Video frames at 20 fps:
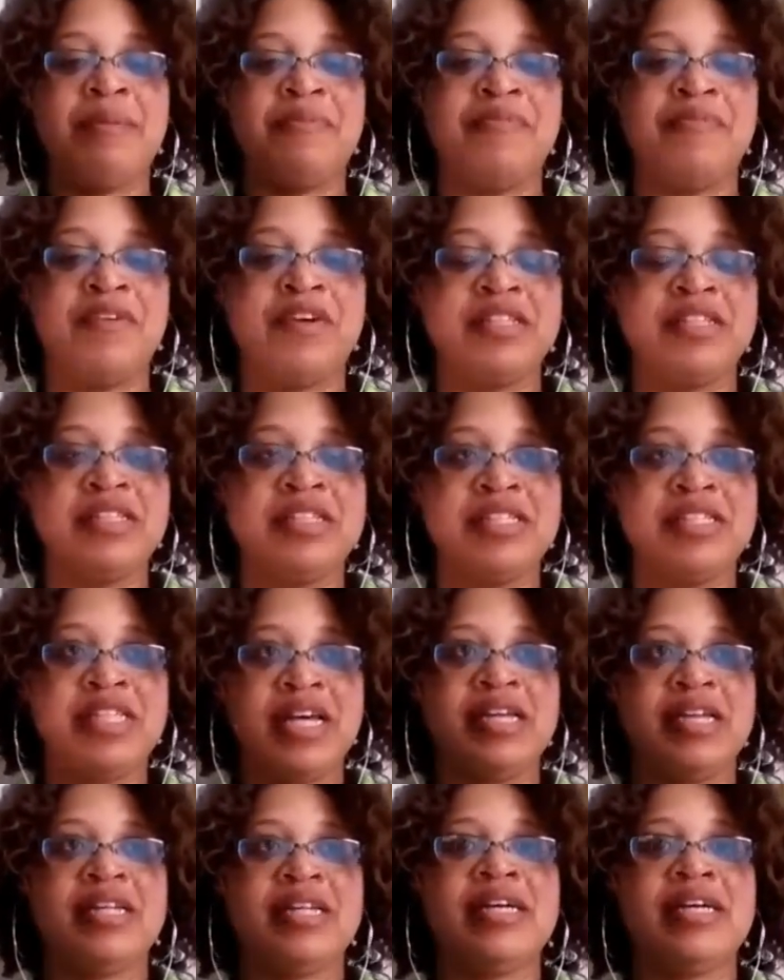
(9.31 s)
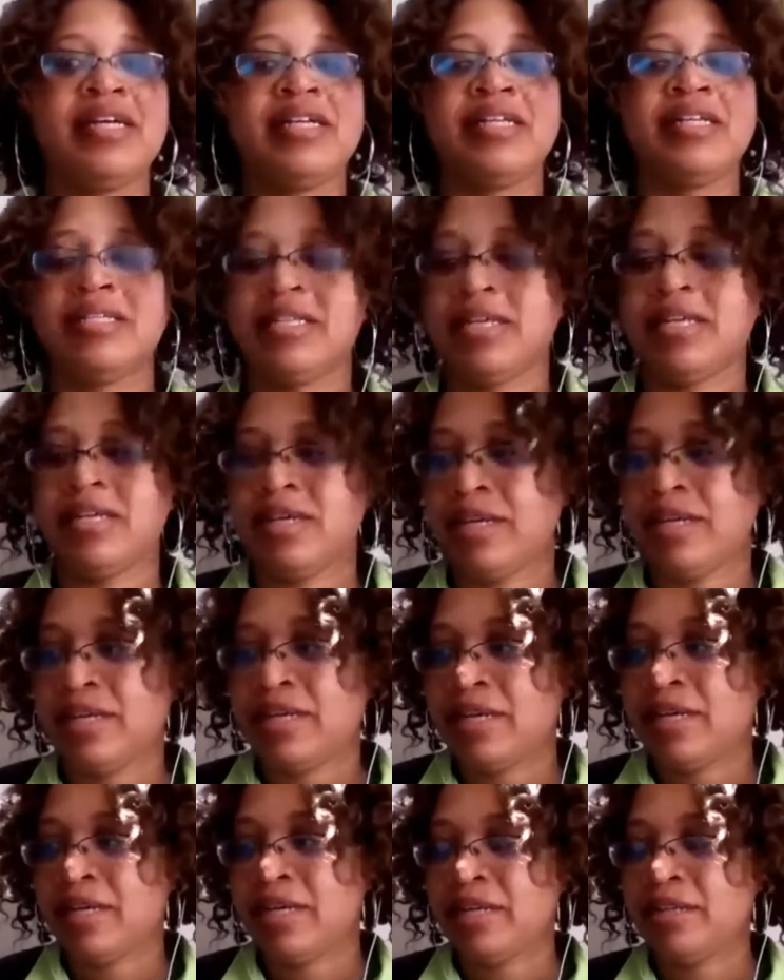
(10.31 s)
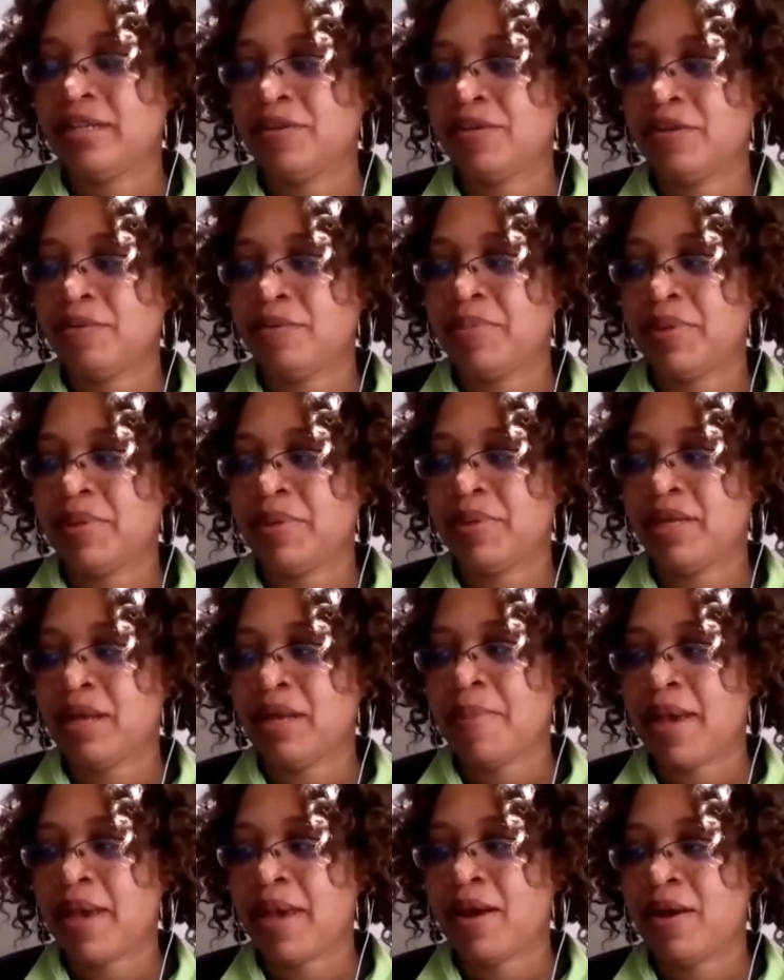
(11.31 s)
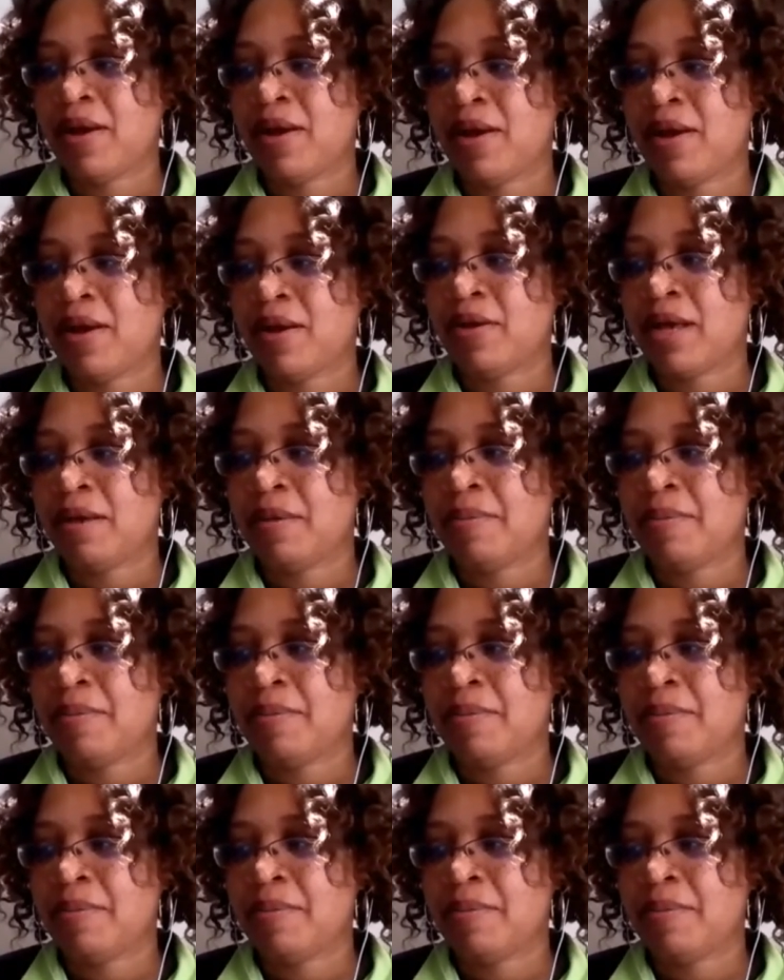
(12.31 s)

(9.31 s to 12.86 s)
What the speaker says: first, tell us a little bit about